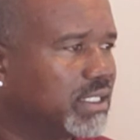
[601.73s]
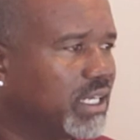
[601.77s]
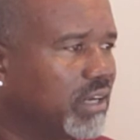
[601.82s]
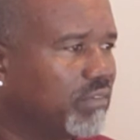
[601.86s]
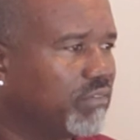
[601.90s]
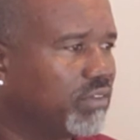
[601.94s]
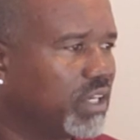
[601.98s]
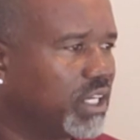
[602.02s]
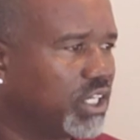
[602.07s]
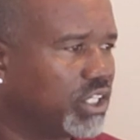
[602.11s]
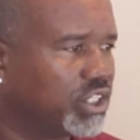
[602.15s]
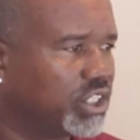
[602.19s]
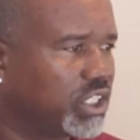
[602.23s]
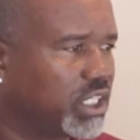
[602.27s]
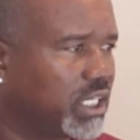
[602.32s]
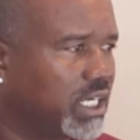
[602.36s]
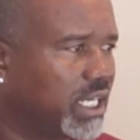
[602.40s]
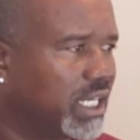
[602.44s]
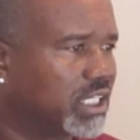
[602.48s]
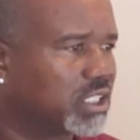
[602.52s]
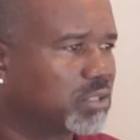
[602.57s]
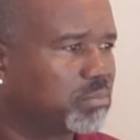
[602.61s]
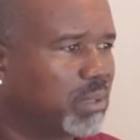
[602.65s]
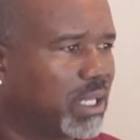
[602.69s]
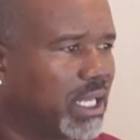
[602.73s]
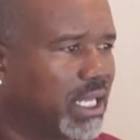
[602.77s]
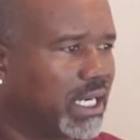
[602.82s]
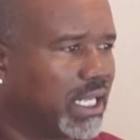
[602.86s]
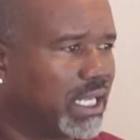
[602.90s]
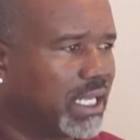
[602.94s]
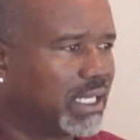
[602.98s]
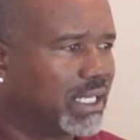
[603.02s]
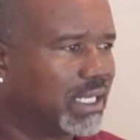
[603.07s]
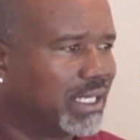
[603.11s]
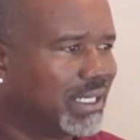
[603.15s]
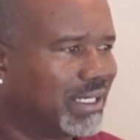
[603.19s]
definition
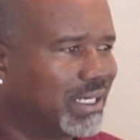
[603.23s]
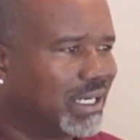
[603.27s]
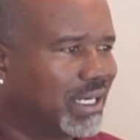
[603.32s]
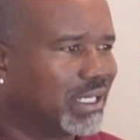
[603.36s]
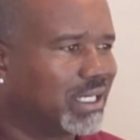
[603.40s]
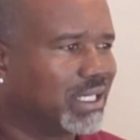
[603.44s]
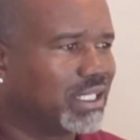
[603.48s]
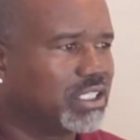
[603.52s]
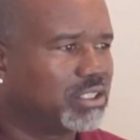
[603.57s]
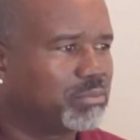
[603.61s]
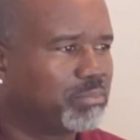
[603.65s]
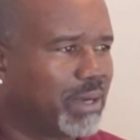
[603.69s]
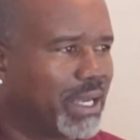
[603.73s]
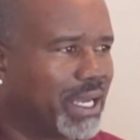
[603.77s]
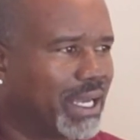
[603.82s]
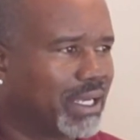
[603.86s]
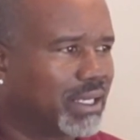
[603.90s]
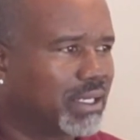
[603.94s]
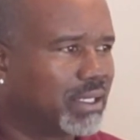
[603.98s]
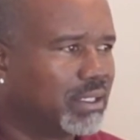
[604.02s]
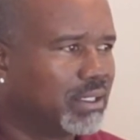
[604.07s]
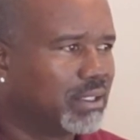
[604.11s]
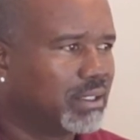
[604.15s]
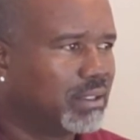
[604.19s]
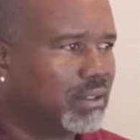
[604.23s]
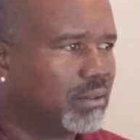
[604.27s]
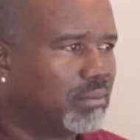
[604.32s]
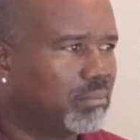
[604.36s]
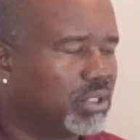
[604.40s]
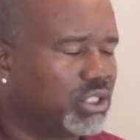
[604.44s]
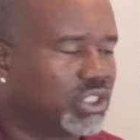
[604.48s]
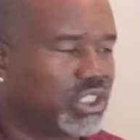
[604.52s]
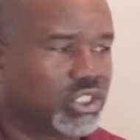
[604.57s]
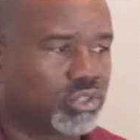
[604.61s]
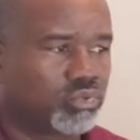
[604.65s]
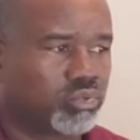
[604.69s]
explaining a lease back.
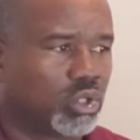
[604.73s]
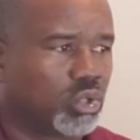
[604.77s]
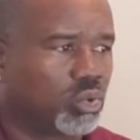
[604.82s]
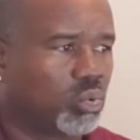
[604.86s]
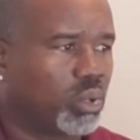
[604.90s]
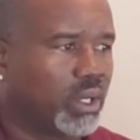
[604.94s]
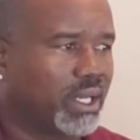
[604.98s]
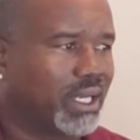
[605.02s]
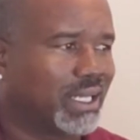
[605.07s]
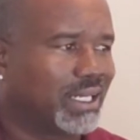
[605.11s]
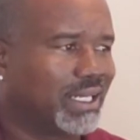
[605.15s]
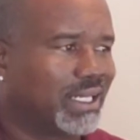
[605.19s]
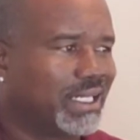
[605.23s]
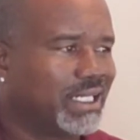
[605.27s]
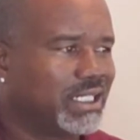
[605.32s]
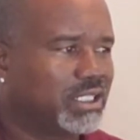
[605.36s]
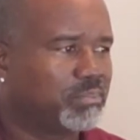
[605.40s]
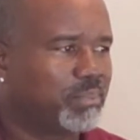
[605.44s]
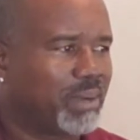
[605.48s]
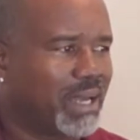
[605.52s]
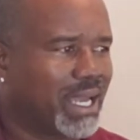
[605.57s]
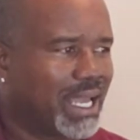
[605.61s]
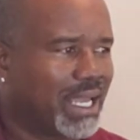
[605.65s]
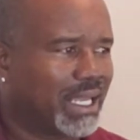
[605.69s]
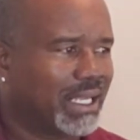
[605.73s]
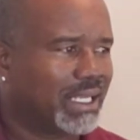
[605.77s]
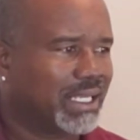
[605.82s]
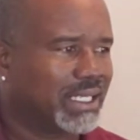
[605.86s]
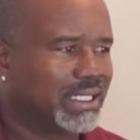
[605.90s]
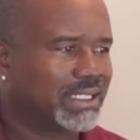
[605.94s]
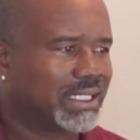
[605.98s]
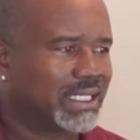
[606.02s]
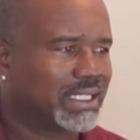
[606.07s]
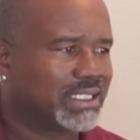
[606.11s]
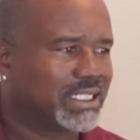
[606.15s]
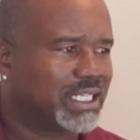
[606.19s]
But just real quick, a lease back
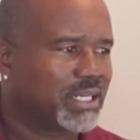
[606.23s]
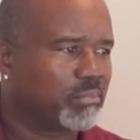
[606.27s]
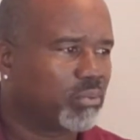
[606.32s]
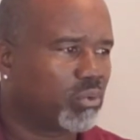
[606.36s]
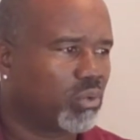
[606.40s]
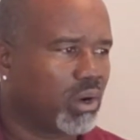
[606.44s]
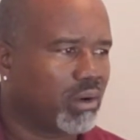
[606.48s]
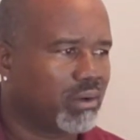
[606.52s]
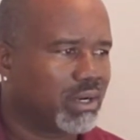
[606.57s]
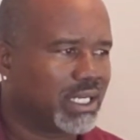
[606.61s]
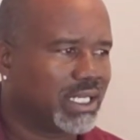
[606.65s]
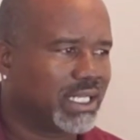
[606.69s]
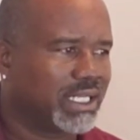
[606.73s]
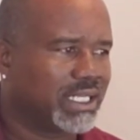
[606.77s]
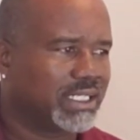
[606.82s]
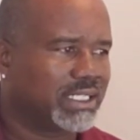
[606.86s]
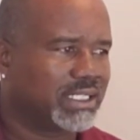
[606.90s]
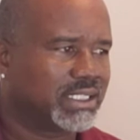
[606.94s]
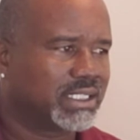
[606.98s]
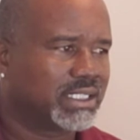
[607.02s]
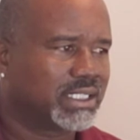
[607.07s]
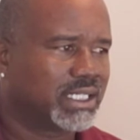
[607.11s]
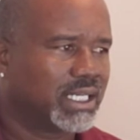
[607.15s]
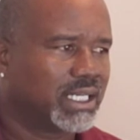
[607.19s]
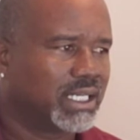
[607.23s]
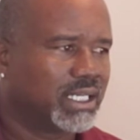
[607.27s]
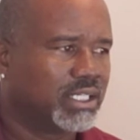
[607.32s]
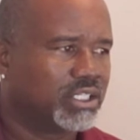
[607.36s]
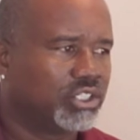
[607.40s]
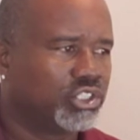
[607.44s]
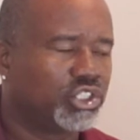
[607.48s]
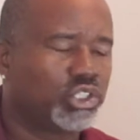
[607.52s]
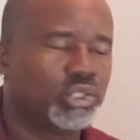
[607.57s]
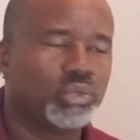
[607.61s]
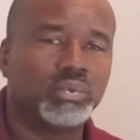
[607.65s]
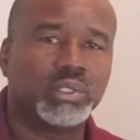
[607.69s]
is a temporary lease
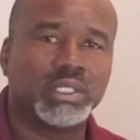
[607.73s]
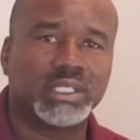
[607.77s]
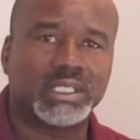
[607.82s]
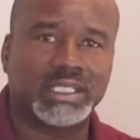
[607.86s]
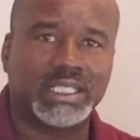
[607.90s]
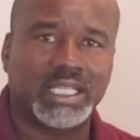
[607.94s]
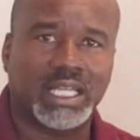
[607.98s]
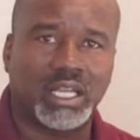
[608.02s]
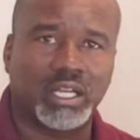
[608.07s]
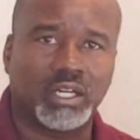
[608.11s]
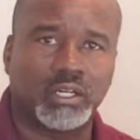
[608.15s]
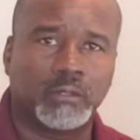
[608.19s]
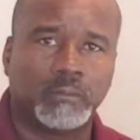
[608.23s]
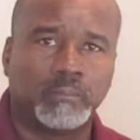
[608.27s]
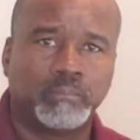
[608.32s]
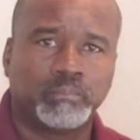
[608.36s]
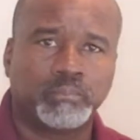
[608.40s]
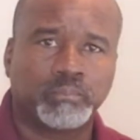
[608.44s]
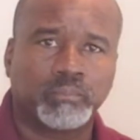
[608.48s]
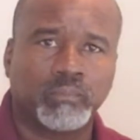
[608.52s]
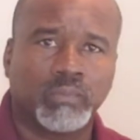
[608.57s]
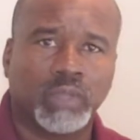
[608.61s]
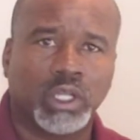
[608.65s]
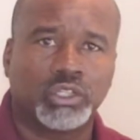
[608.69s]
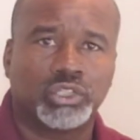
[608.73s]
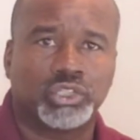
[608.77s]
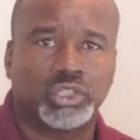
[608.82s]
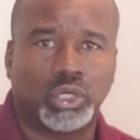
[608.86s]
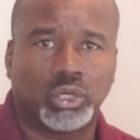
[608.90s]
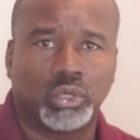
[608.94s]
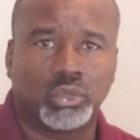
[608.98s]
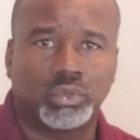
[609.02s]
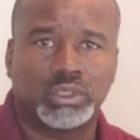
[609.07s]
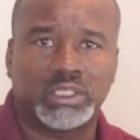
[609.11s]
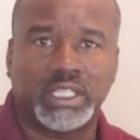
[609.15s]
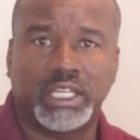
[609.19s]
to the seller.
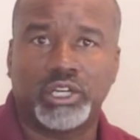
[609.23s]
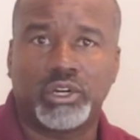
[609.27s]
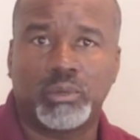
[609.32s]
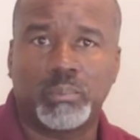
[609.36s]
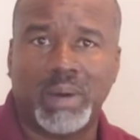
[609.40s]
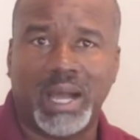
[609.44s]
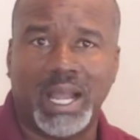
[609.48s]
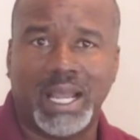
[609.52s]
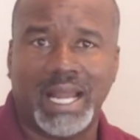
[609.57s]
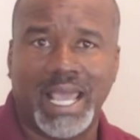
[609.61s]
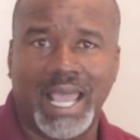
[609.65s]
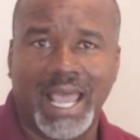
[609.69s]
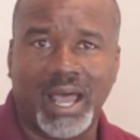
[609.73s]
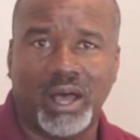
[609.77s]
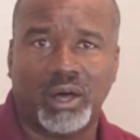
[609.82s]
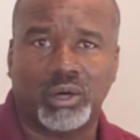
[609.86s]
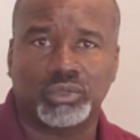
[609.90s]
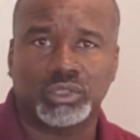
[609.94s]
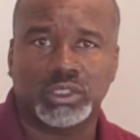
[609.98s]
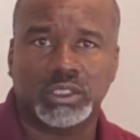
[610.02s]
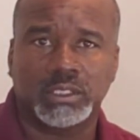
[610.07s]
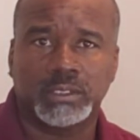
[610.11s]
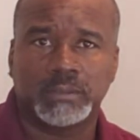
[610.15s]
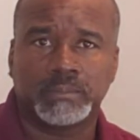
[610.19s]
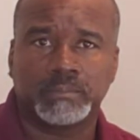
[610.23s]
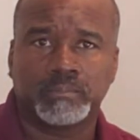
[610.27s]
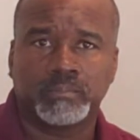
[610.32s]
So say you're buying a house,